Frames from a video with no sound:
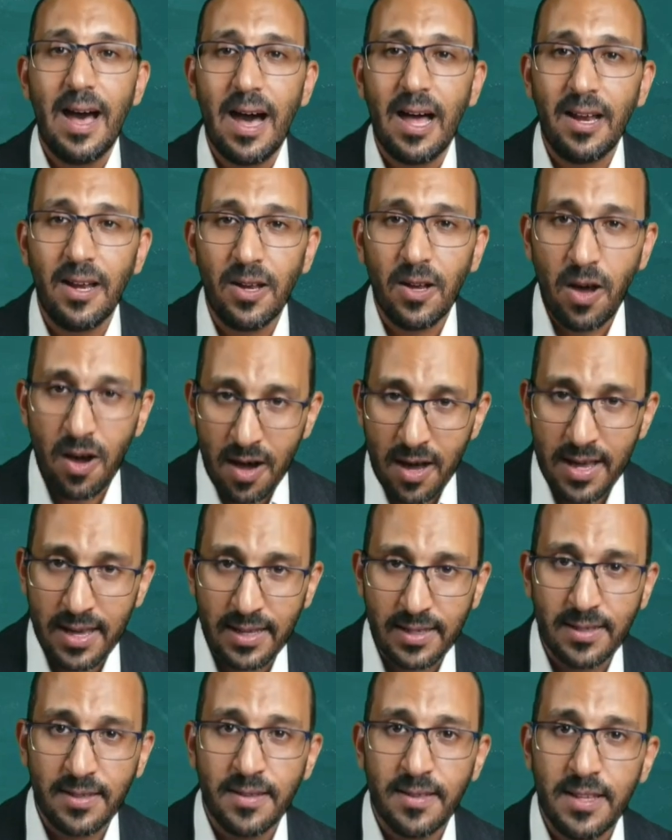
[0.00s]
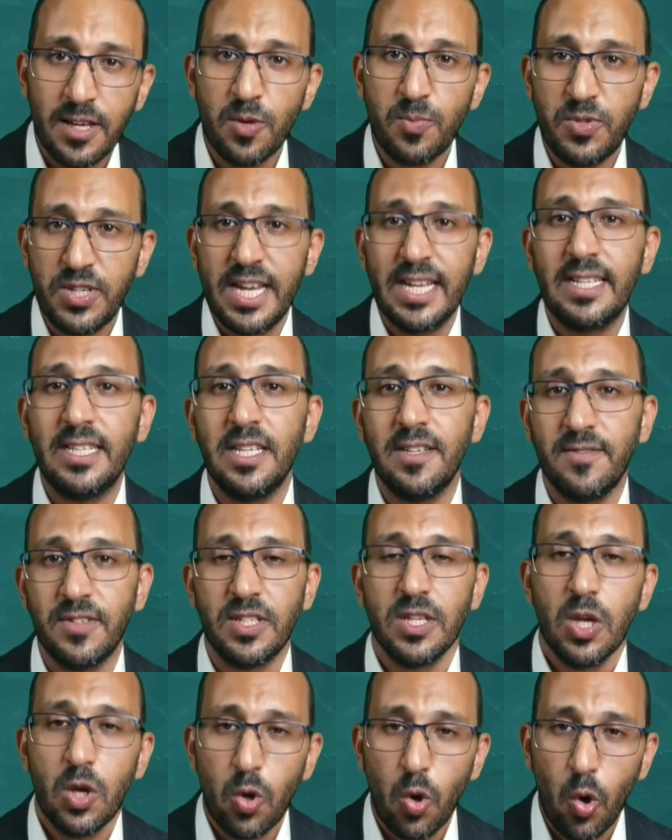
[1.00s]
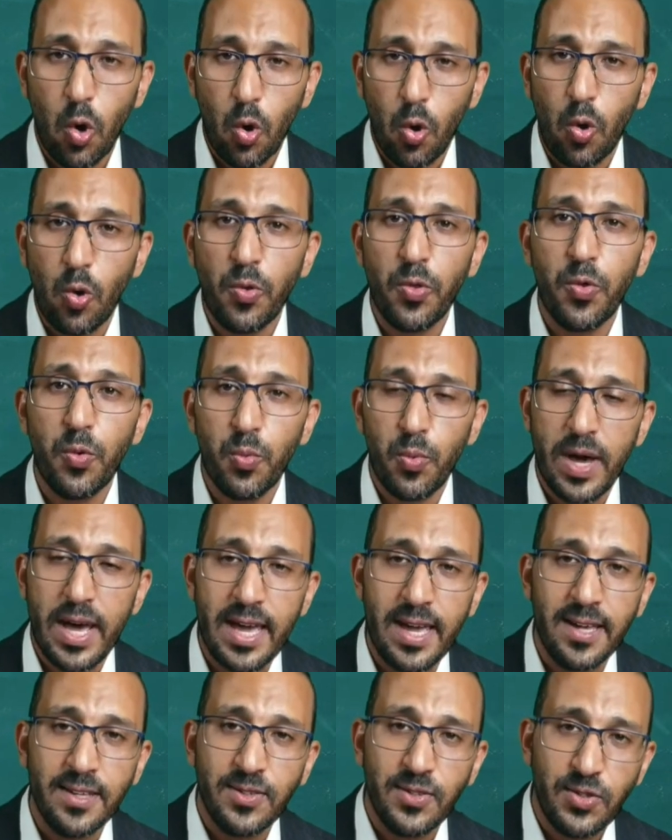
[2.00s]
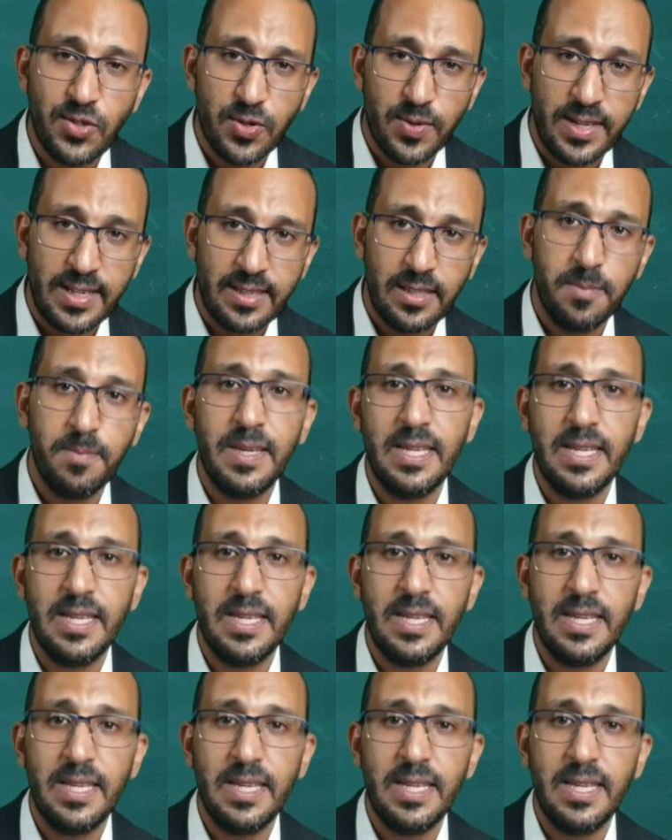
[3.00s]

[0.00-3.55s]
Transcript: Align the objectives all the way during the